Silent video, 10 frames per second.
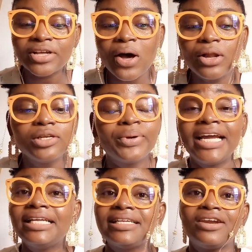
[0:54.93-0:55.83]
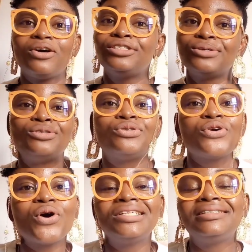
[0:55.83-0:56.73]
always and also
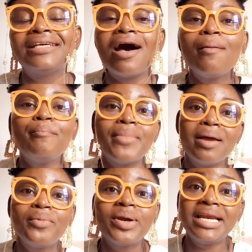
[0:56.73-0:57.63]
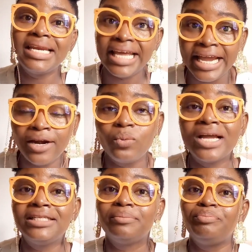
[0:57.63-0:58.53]
took us down memory lane
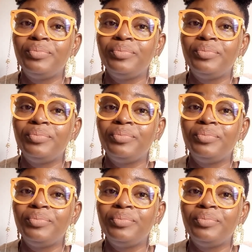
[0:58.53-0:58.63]
when the